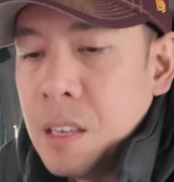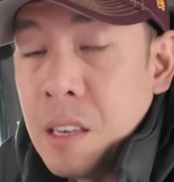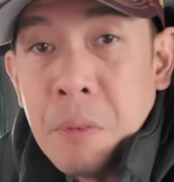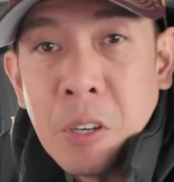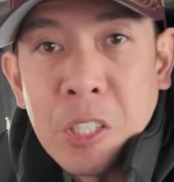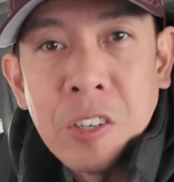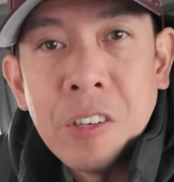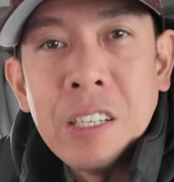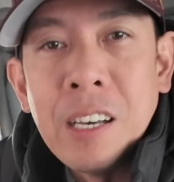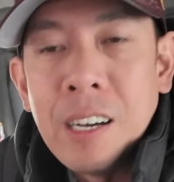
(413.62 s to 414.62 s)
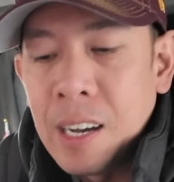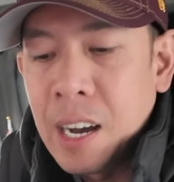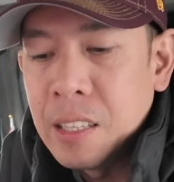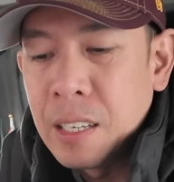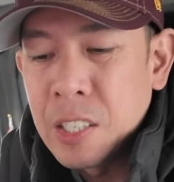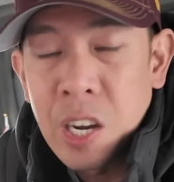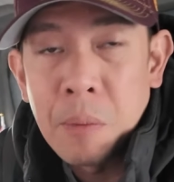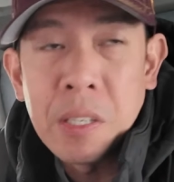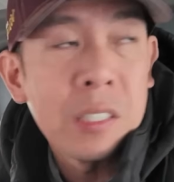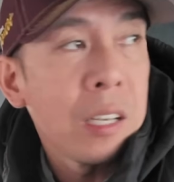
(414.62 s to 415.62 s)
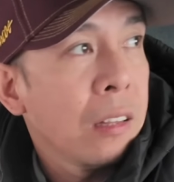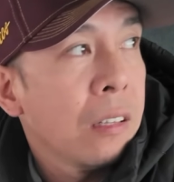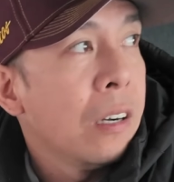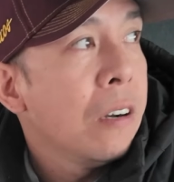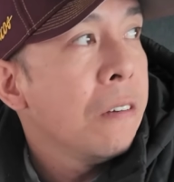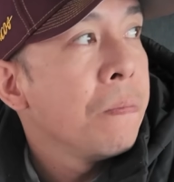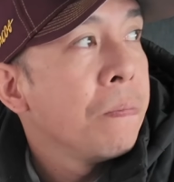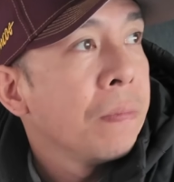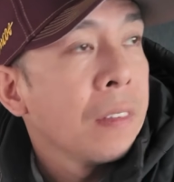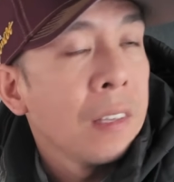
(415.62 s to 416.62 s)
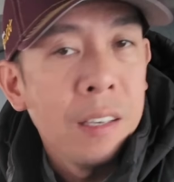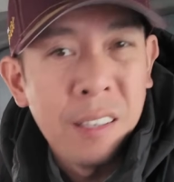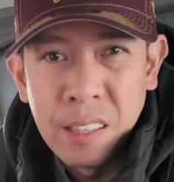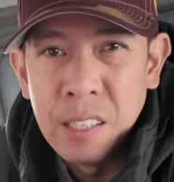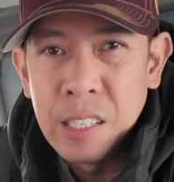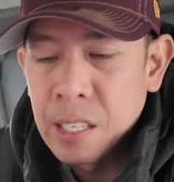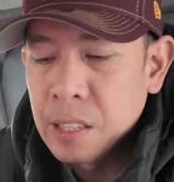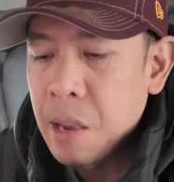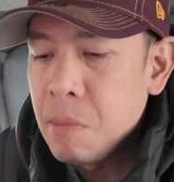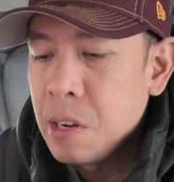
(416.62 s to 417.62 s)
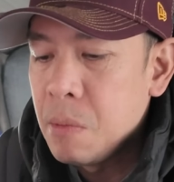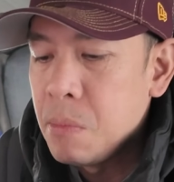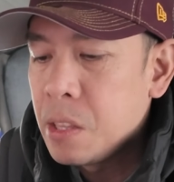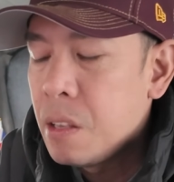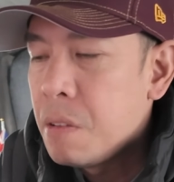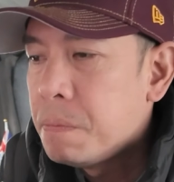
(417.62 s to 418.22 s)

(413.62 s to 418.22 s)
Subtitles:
Yeah, because you know, in the other shopping center, there is a time limit.